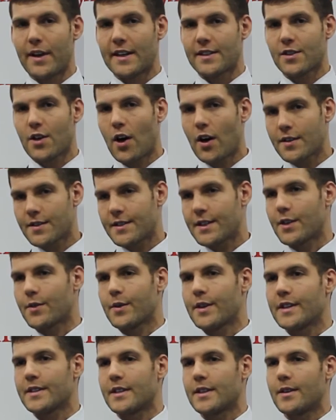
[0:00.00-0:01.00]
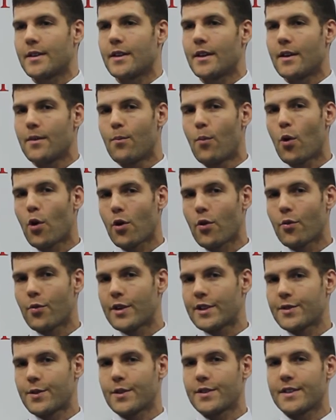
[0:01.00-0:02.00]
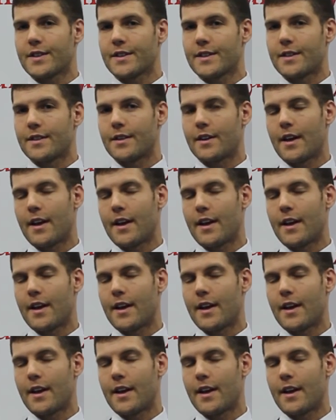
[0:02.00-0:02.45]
but as costs decrease and more resources and,